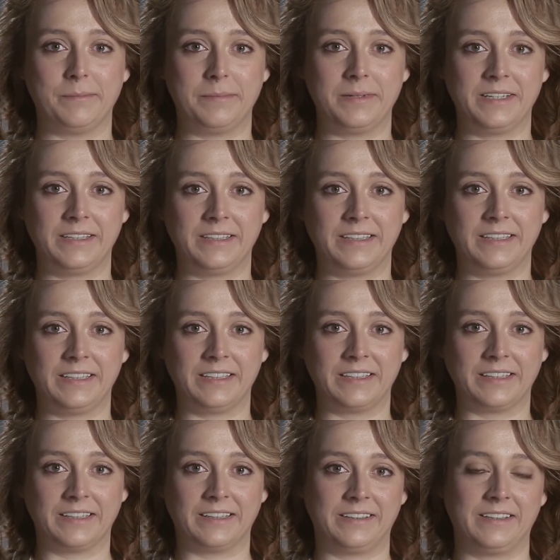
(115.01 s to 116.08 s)
being
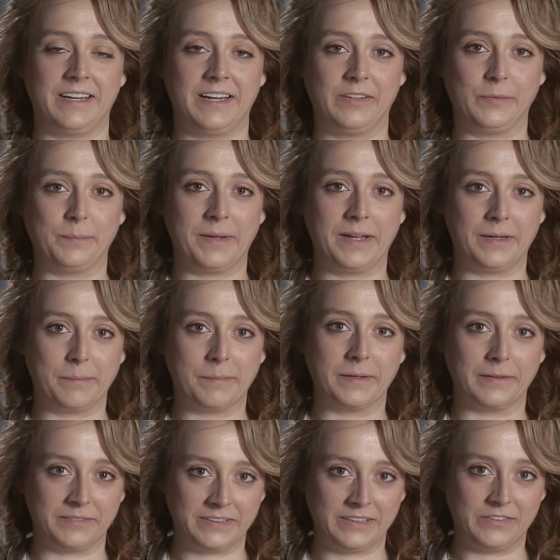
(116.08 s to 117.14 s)
here has been a
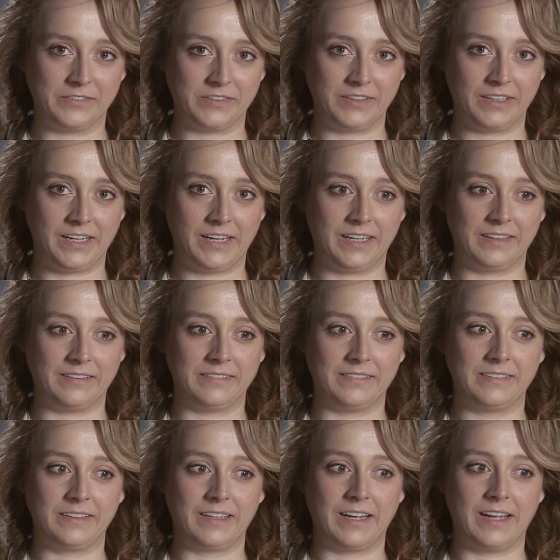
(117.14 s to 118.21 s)
privilege,
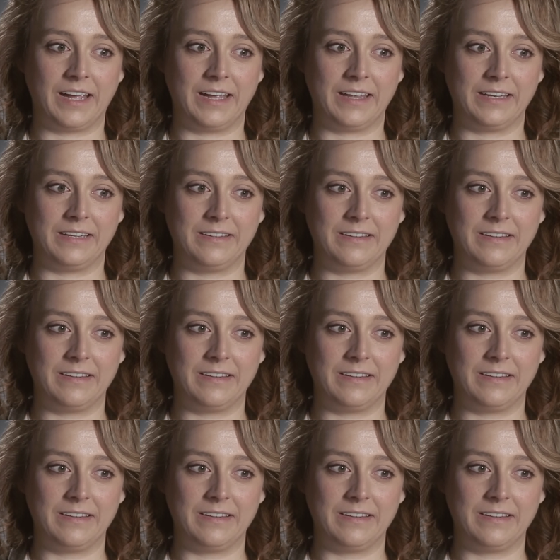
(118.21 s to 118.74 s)
and I,